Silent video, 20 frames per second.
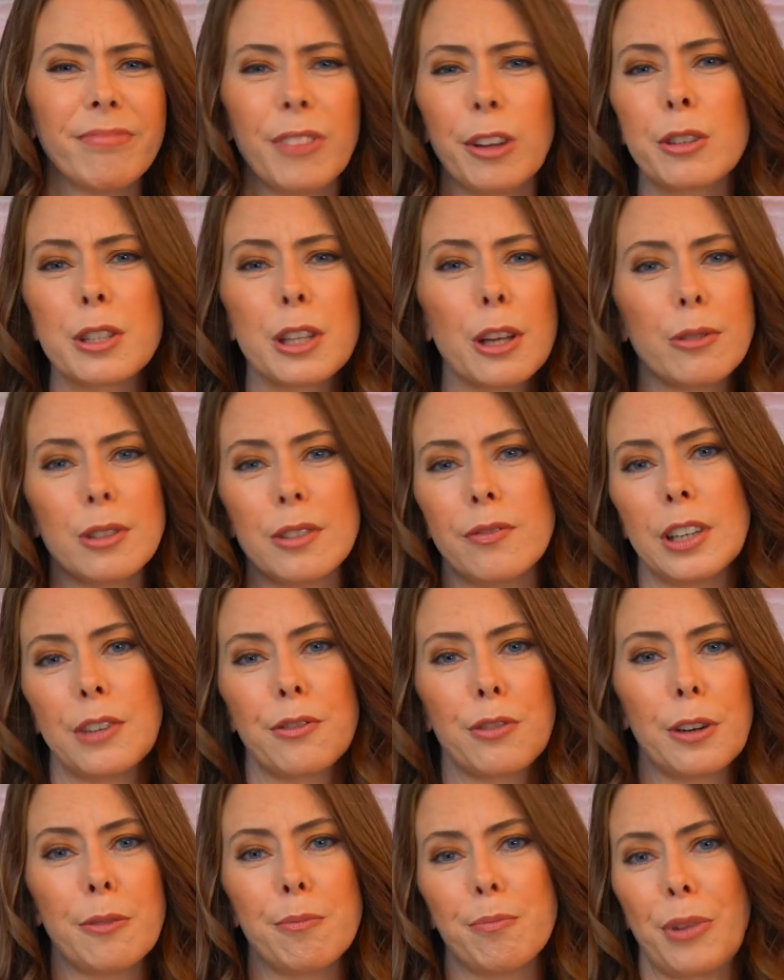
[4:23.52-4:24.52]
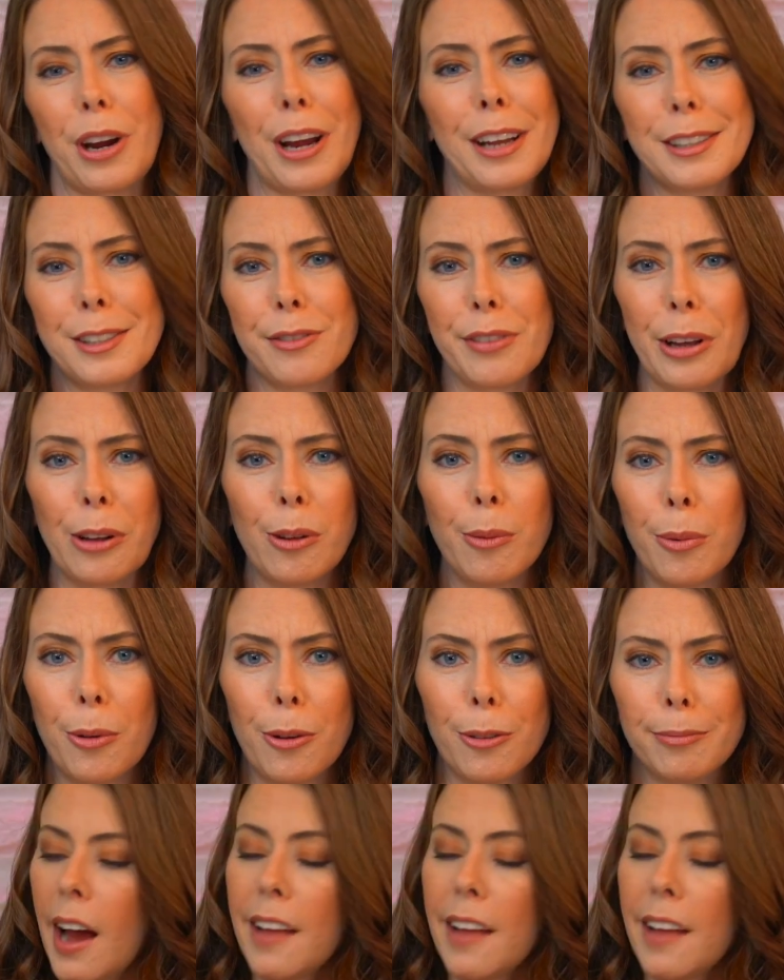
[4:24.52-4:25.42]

There's loads of different brands available.